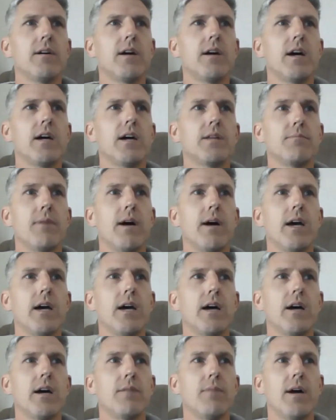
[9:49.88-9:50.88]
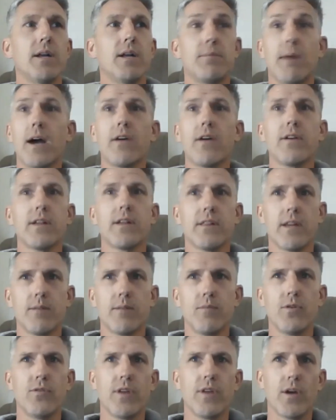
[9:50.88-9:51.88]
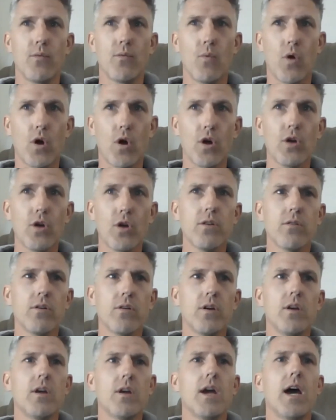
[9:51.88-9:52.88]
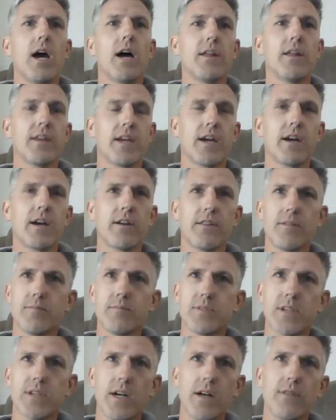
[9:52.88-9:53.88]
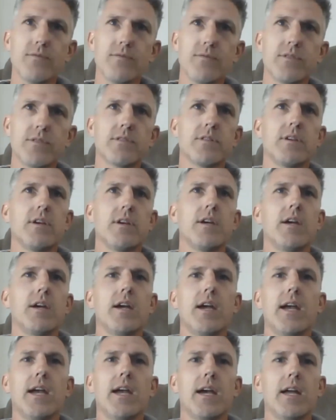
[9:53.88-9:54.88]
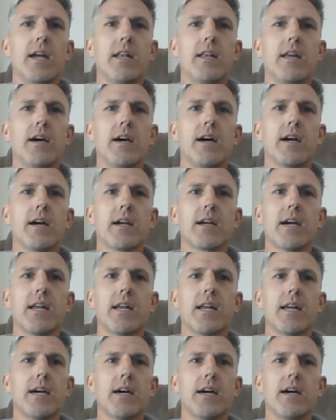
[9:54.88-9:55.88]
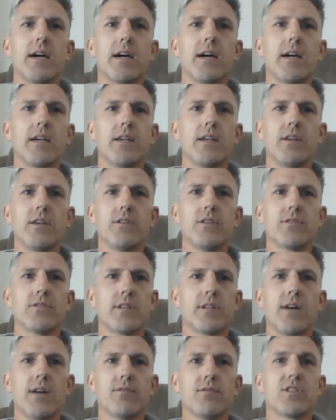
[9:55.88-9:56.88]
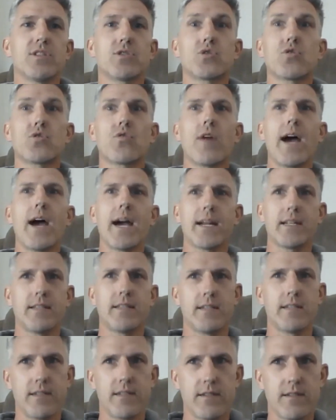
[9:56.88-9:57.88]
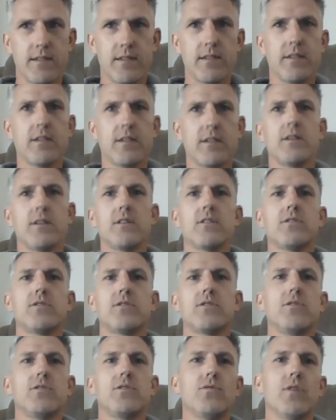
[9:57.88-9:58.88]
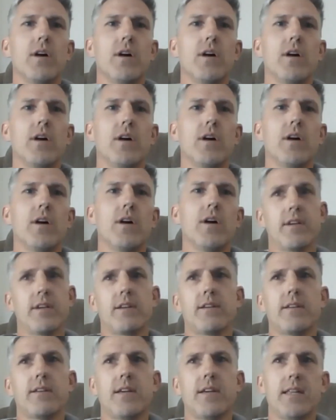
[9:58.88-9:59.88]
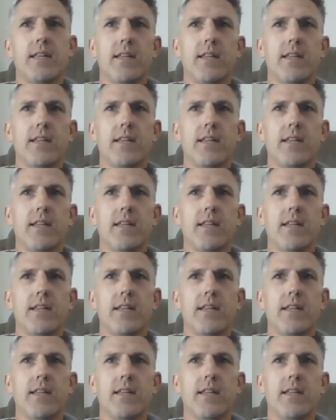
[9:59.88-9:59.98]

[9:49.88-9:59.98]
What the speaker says: admiring them, who they were, how they carried themselves, and kind of just I was attracted to everything. And